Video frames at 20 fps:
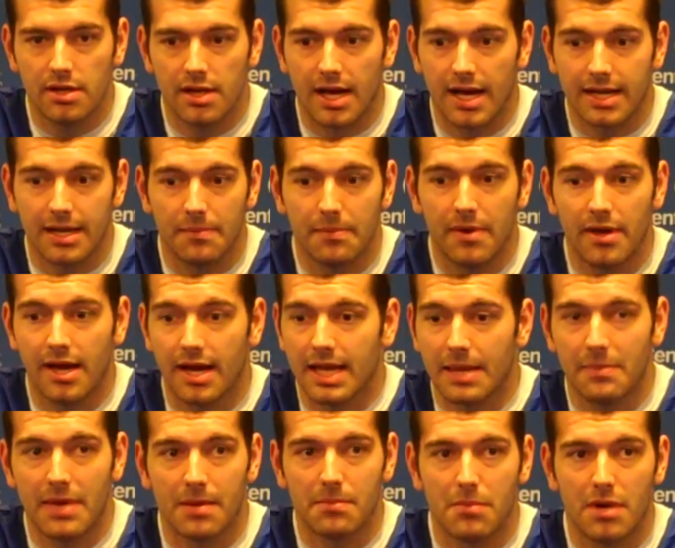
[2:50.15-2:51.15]
I
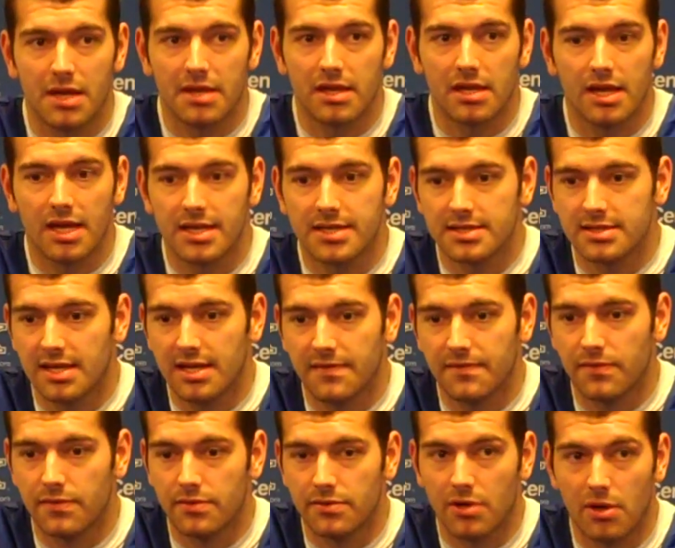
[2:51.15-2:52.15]
can make money at the next
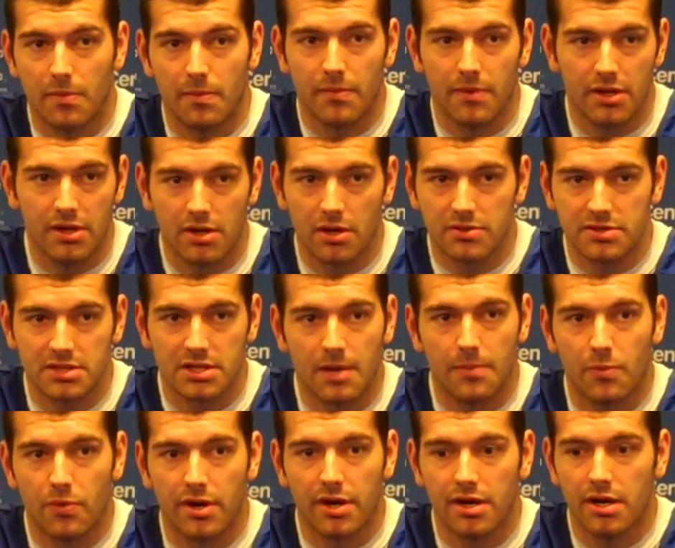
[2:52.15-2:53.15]
level, you know,
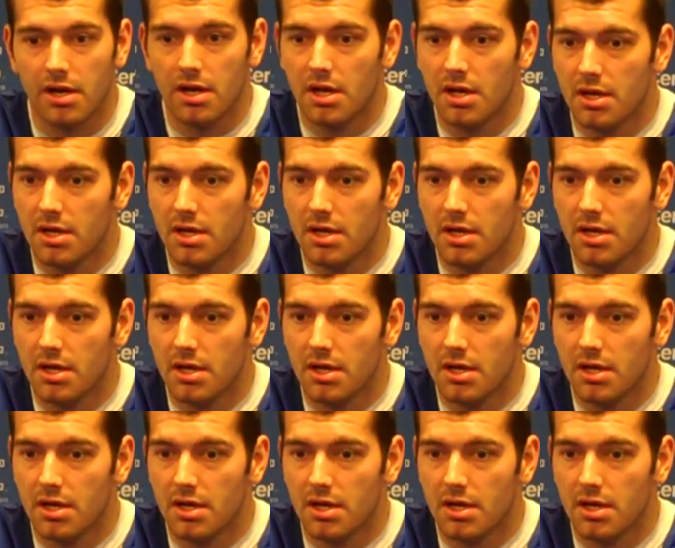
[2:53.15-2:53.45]
somewhere.